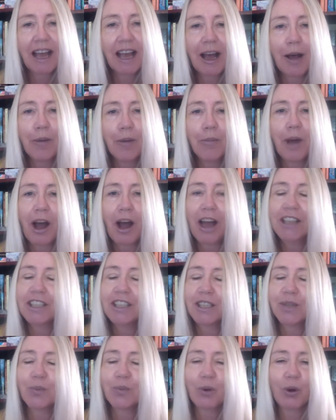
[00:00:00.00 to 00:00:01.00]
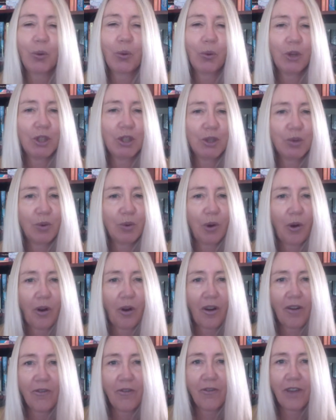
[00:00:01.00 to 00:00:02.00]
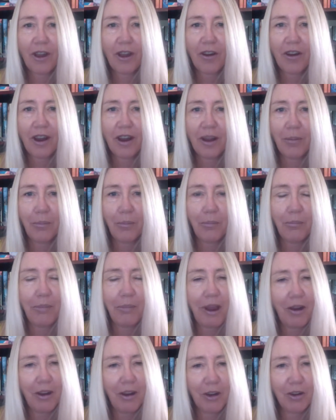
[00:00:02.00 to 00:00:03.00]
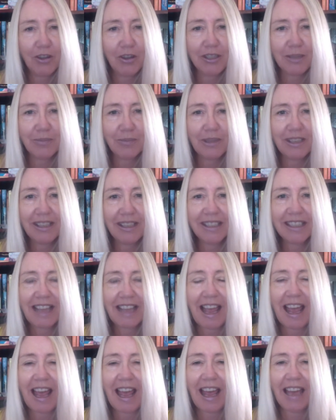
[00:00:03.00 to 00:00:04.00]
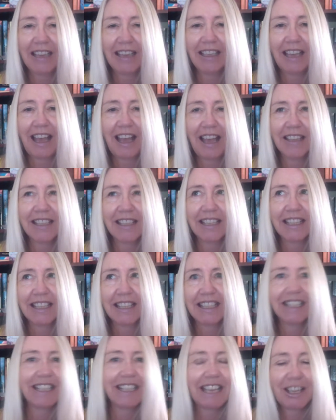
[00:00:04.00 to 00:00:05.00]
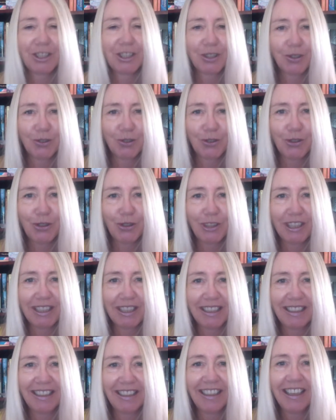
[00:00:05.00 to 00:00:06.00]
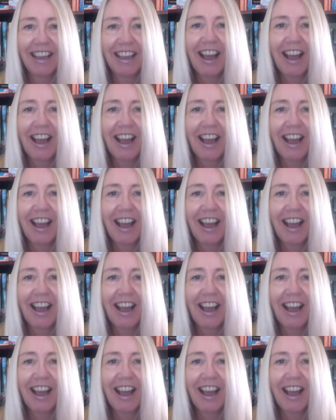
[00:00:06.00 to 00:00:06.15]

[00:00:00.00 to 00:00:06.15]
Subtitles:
I just want to wish you all a very Merry Christmas and a sensational New Year.